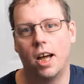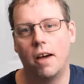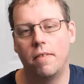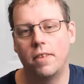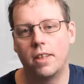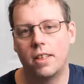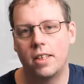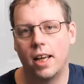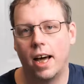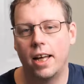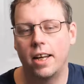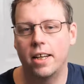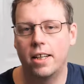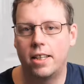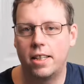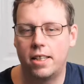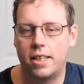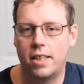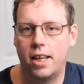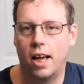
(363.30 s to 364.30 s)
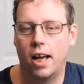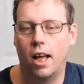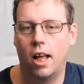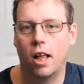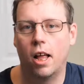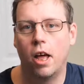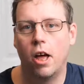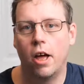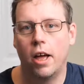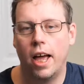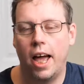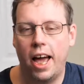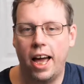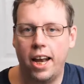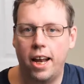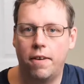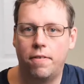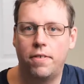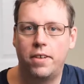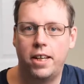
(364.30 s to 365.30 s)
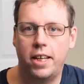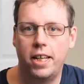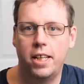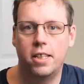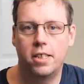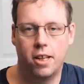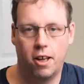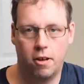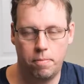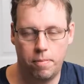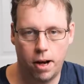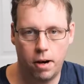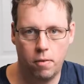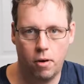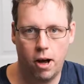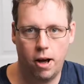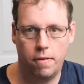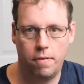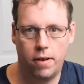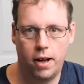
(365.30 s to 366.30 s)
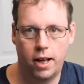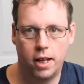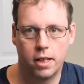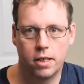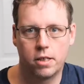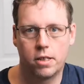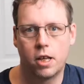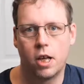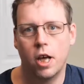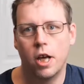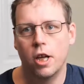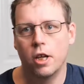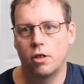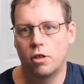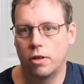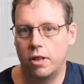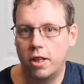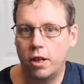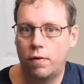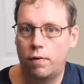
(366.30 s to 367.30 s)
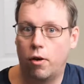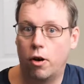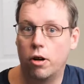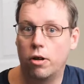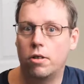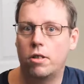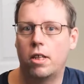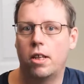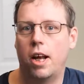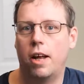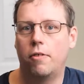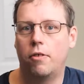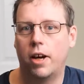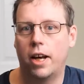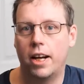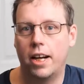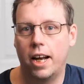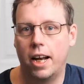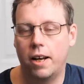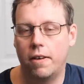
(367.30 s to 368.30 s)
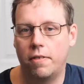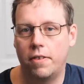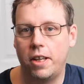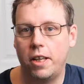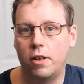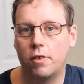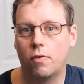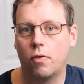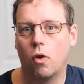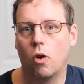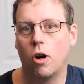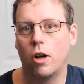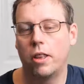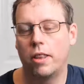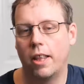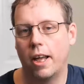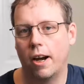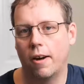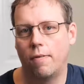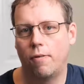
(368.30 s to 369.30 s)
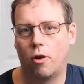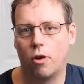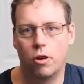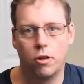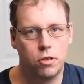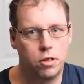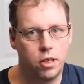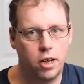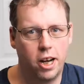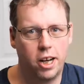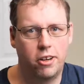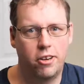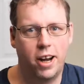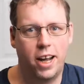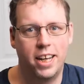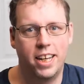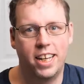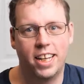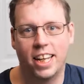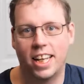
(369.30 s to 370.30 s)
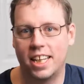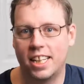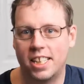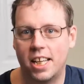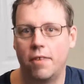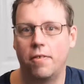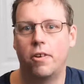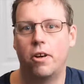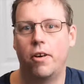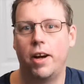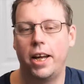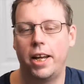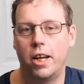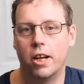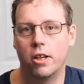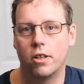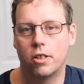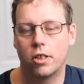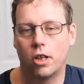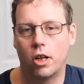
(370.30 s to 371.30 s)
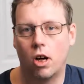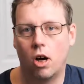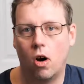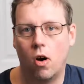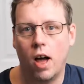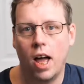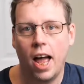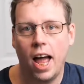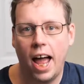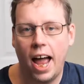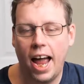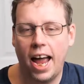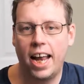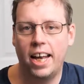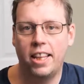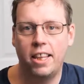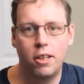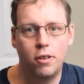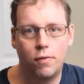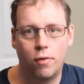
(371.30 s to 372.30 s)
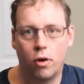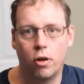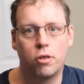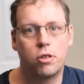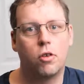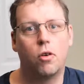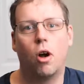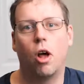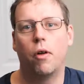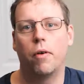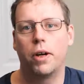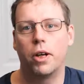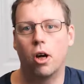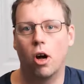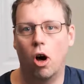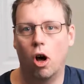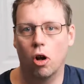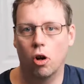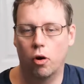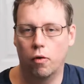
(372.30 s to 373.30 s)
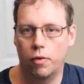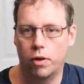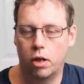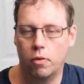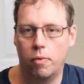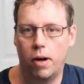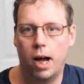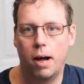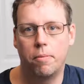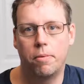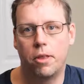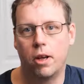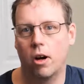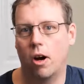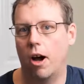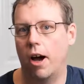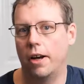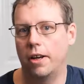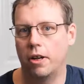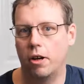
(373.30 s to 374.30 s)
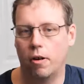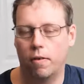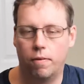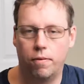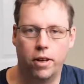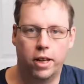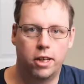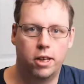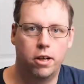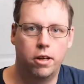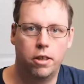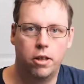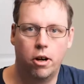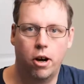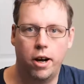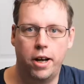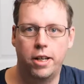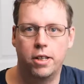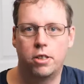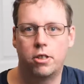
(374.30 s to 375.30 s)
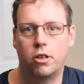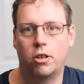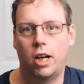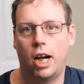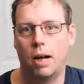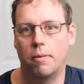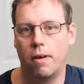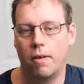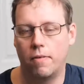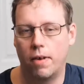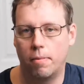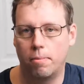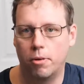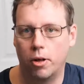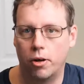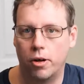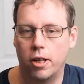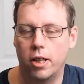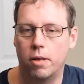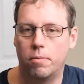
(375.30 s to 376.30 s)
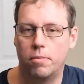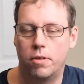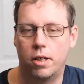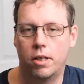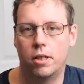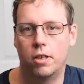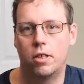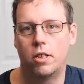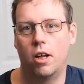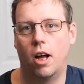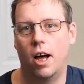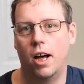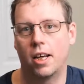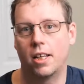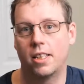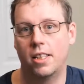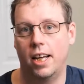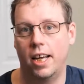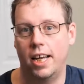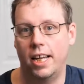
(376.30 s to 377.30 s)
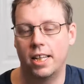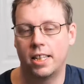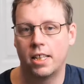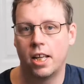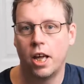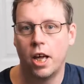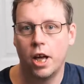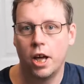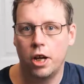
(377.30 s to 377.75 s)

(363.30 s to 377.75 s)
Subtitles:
I've decided to sell NFTs of my raw files. So these photos that I've created NFTs for, they're photos that I created like 7 or 8 years ago. And these photos are already all over the web. They're on, Flickr, they're on Instagram. I've uploaded them to the stock sites.